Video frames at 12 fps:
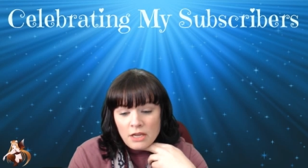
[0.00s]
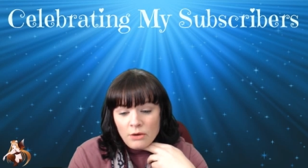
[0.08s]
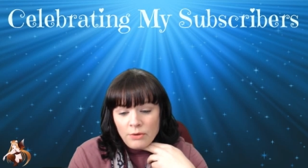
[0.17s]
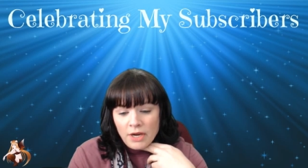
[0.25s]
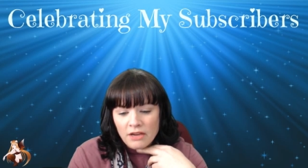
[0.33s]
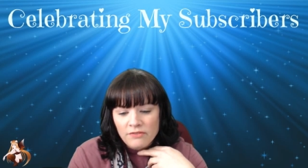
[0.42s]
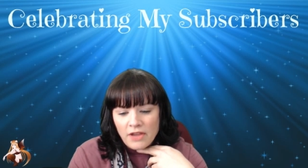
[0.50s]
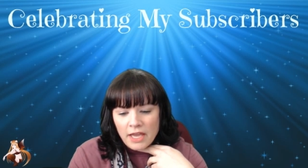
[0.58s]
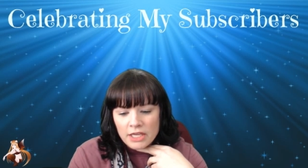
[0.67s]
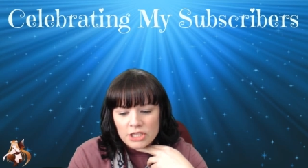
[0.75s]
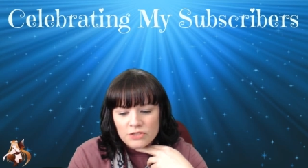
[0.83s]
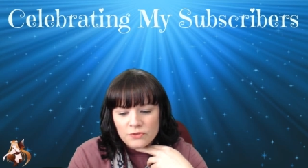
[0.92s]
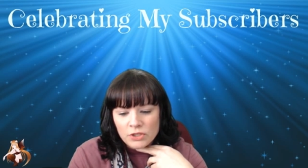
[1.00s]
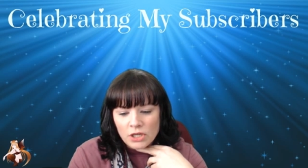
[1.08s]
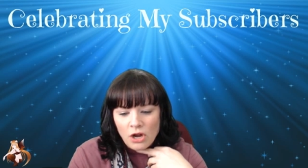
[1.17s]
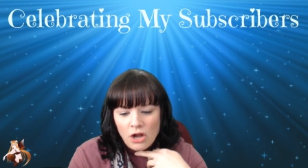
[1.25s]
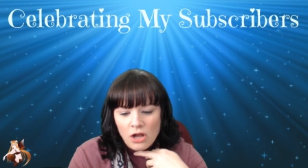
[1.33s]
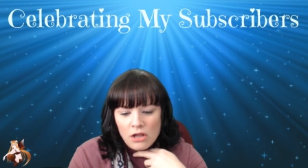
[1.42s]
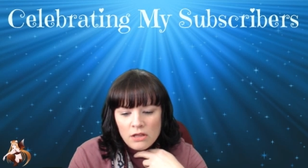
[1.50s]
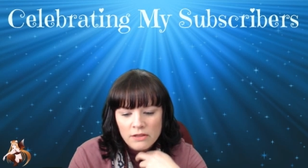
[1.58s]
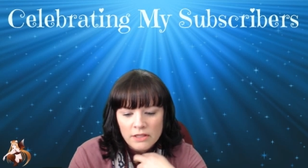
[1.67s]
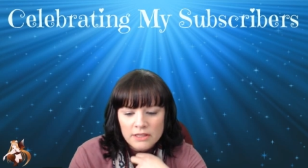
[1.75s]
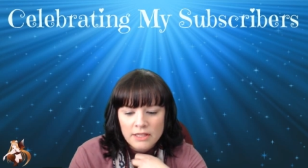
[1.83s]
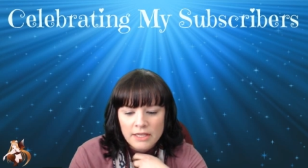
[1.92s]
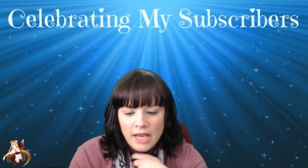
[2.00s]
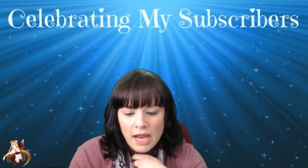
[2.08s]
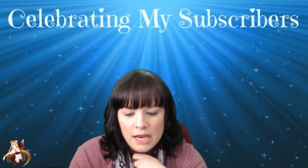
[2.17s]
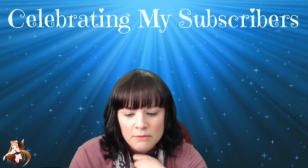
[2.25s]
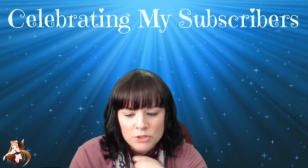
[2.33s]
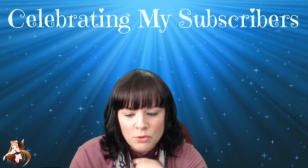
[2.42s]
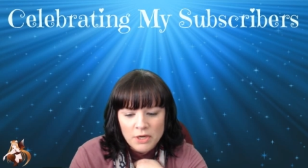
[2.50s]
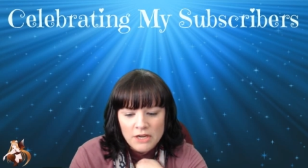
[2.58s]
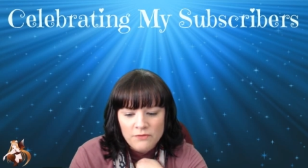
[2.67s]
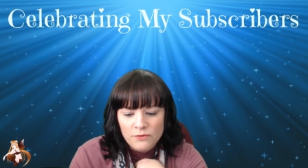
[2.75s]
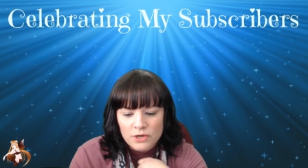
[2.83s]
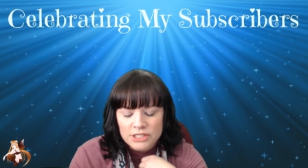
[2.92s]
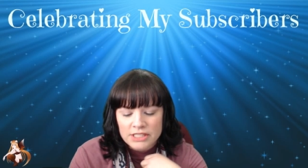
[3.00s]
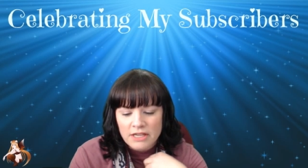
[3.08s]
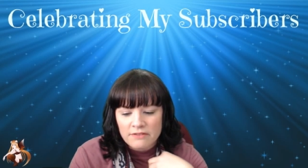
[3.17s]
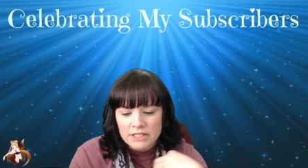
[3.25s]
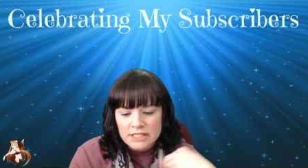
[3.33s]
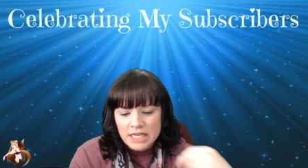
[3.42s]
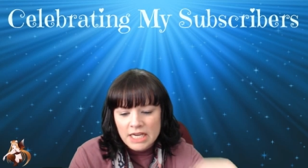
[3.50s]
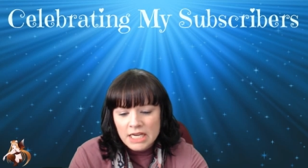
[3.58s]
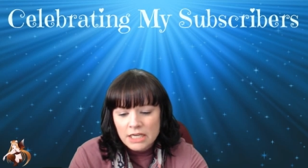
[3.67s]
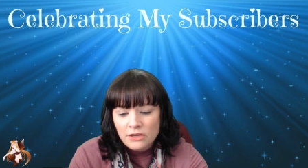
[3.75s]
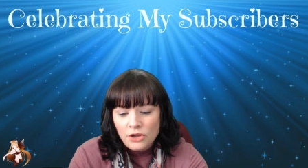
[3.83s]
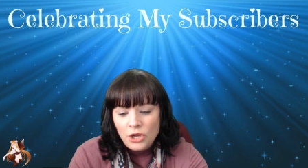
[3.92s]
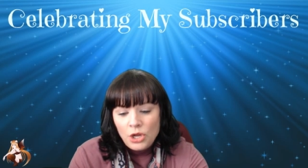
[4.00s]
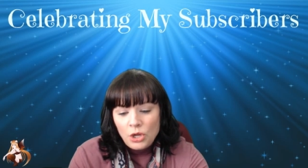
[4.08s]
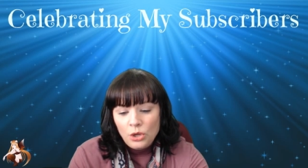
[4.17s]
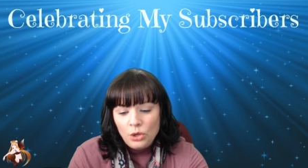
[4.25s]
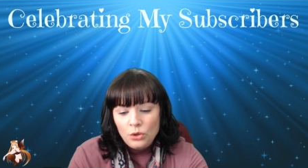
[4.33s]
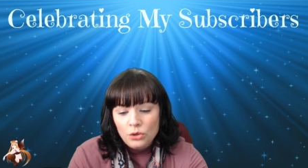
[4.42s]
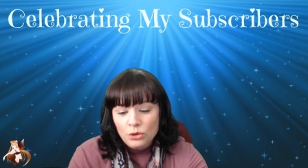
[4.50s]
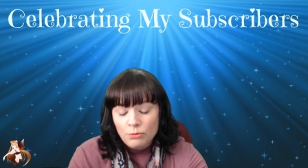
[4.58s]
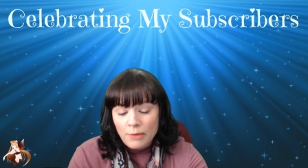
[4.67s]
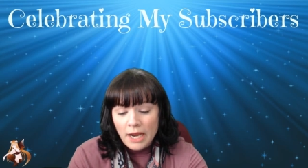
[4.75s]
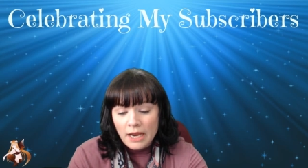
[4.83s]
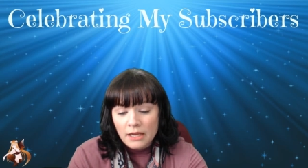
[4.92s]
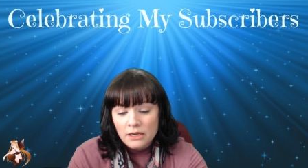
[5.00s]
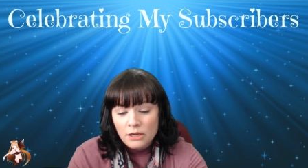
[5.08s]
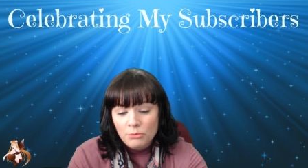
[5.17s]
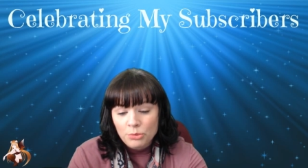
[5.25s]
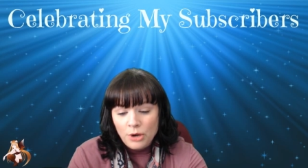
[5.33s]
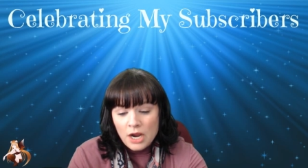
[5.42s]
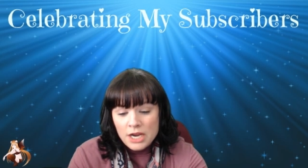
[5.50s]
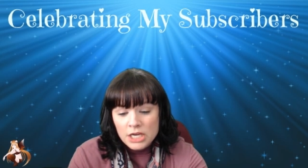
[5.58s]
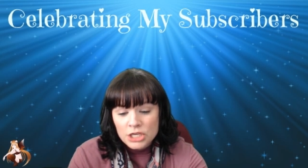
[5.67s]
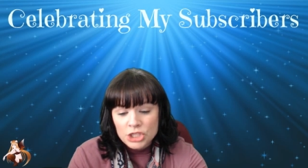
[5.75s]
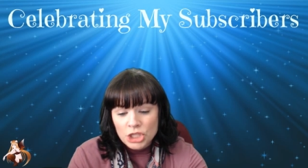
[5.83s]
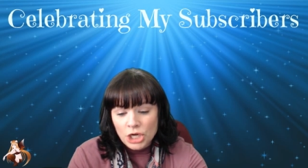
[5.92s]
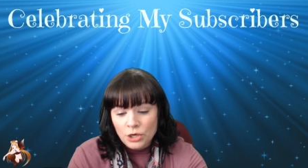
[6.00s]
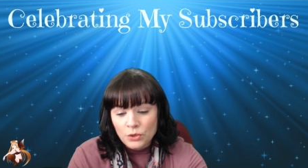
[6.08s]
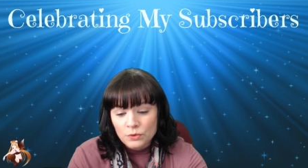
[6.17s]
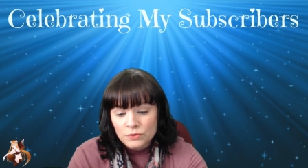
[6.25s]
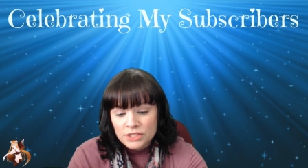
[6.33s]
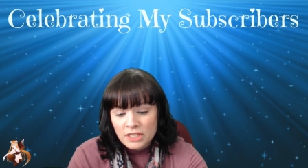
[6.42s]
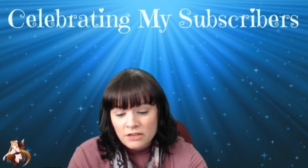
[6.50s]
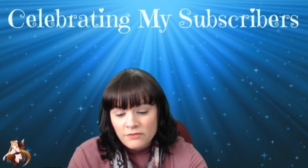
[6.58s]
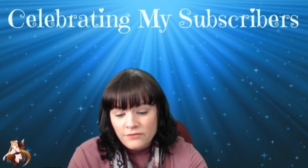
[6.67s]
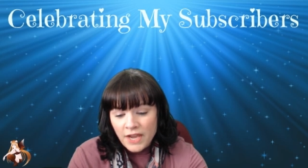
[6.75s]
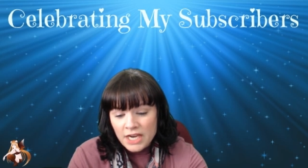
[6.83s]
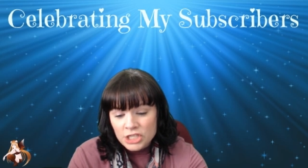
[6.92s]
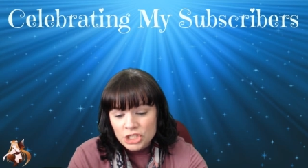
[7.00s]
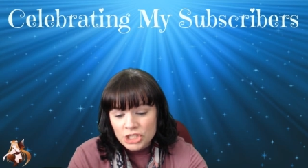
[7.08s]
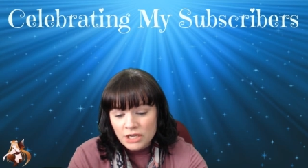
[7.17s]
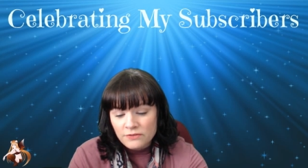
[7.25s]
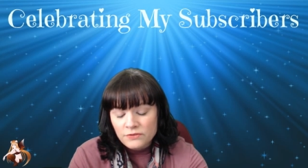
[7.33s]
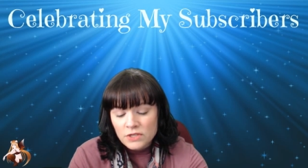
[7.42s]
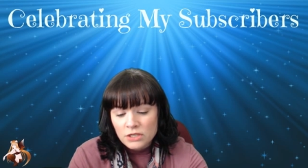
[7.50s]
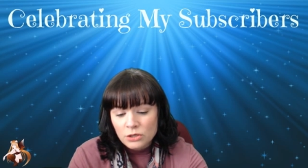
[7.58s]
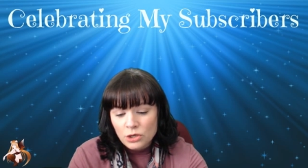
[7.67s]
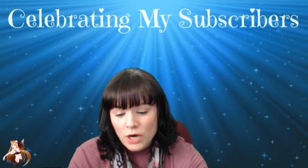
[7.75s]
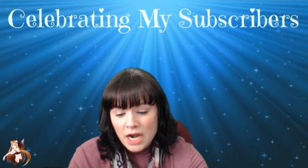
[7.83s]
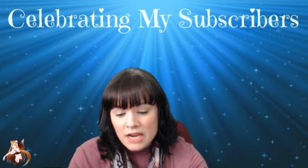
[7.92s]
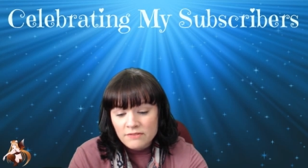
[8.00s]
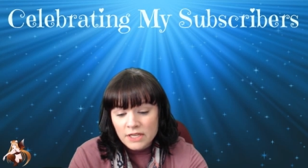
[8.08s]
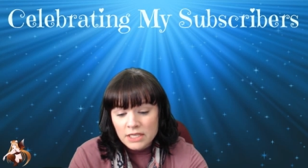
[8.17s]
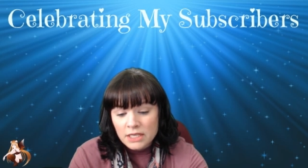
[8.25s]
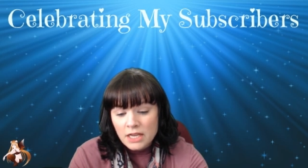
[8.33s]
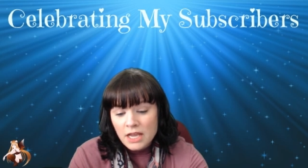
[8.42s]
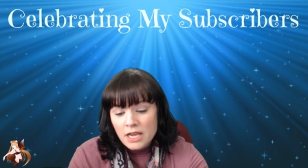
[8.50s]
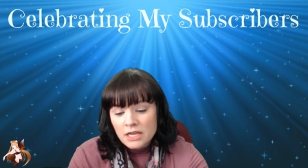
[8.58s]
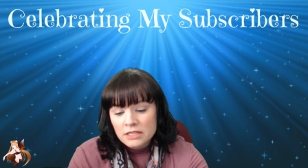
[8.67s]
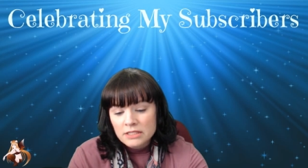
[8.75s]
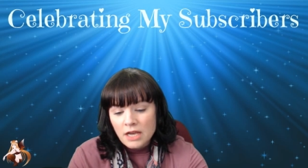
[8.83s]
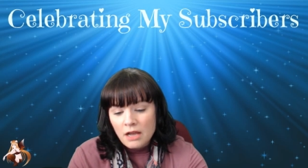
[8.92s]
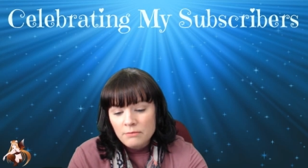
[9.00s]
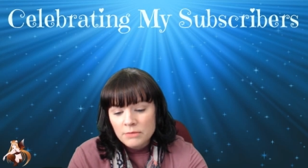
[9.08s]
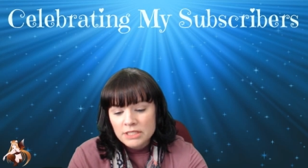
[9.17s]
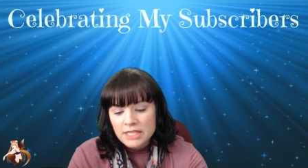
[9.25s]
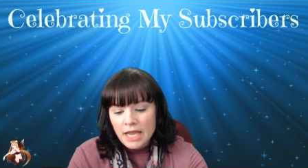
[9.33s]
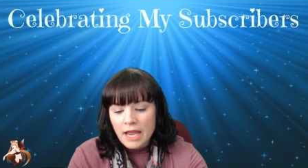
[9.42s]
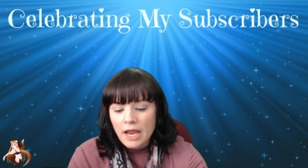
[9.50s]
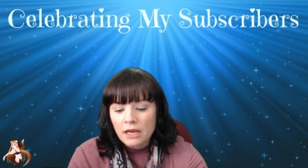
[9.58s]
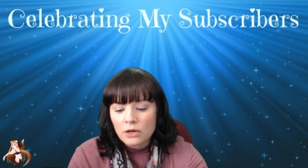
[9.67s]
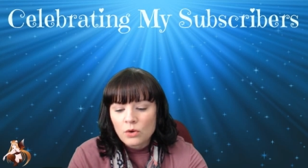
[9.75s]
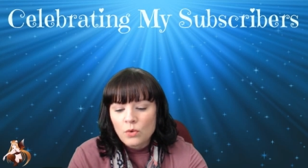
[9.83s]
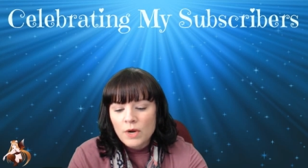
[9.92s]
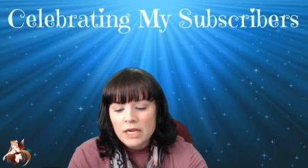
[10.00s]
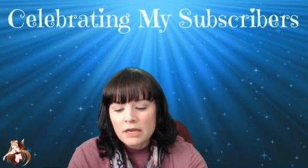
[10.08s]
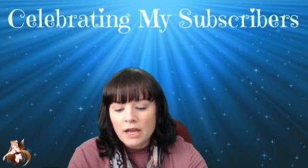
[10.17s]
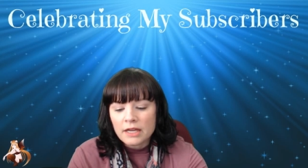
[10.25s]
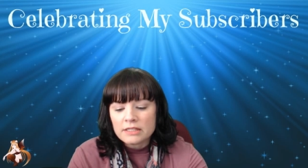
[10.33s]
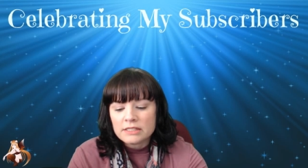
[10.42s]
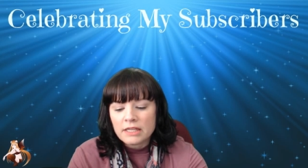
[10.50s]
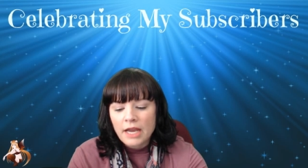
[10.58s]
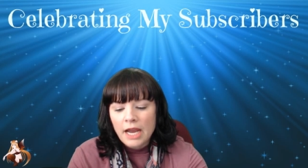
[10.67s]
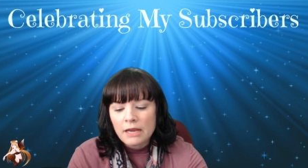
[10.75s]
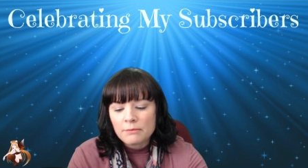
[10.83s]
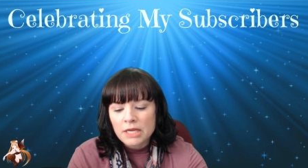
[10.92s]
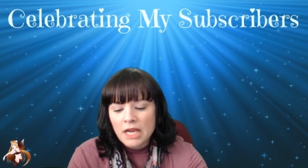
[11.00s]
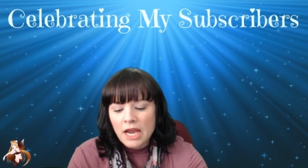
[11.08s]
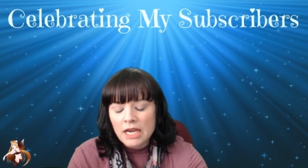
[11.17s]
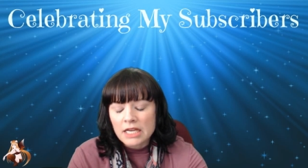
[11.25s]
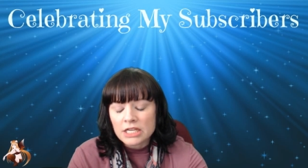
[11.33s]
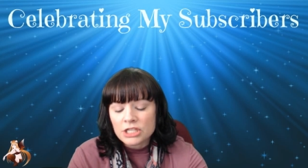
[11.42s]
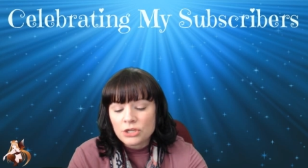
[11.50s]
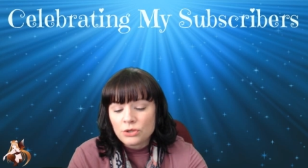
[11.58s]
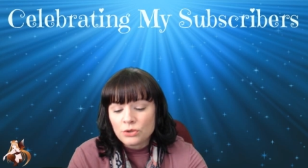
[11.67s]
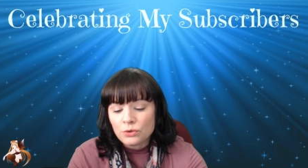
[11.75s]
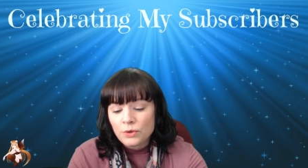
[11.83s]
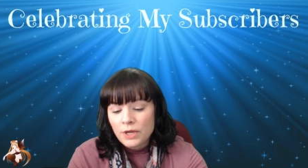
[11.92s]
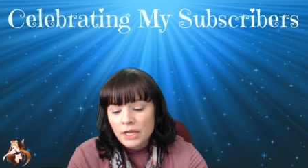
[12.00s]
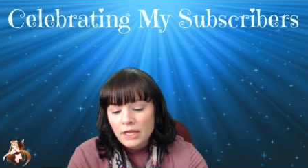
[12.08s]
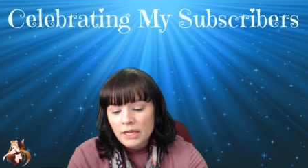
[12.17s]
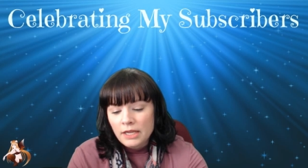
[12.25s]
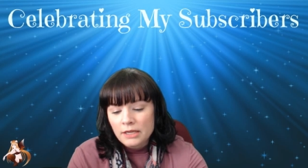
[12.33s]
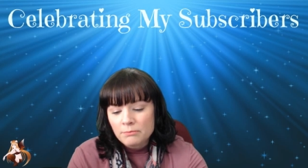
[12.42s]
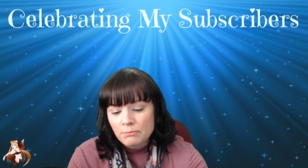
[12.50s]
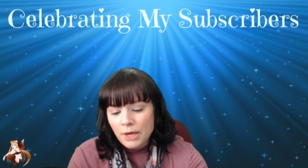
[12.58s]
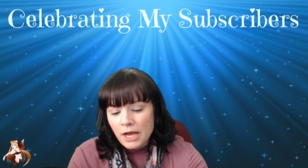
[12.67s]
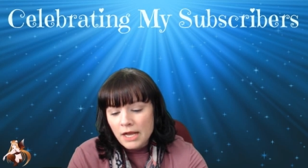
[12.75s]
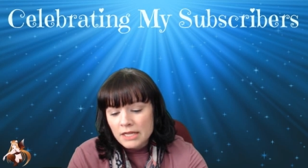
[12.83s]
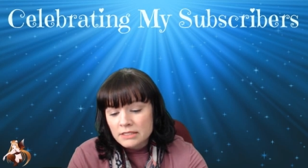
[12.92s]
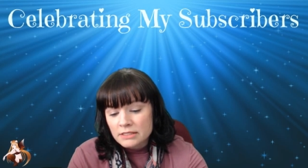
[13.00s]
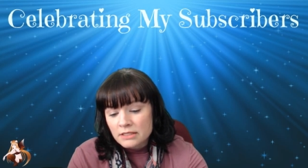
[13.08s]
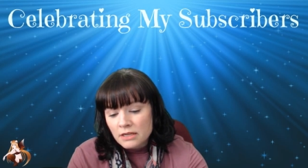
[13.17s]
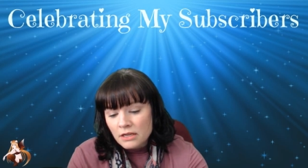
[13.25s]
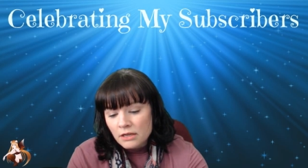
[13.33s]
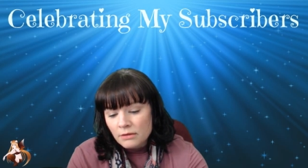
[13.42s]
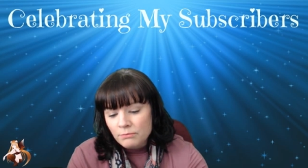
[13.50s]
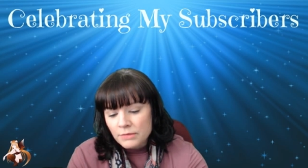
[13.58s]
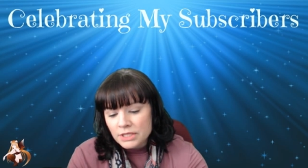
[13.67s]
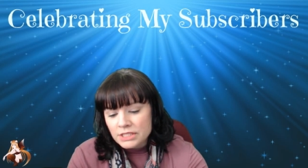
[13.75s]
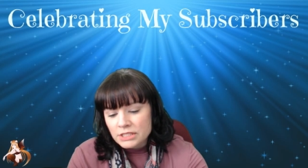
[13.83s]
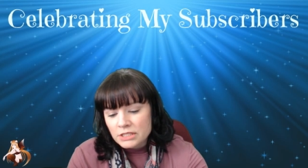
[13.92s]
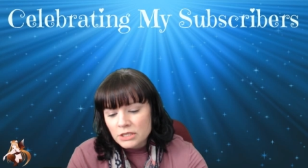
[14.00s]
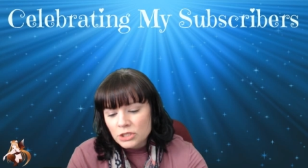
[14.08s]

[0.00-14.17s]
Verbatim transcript: We have Edge for All, The Game 2417, Hoodoo Man, Brian Jones, Phase Shift, Craven, Tom Letang, Queen Nuts, Hammy82, Mboss, Miss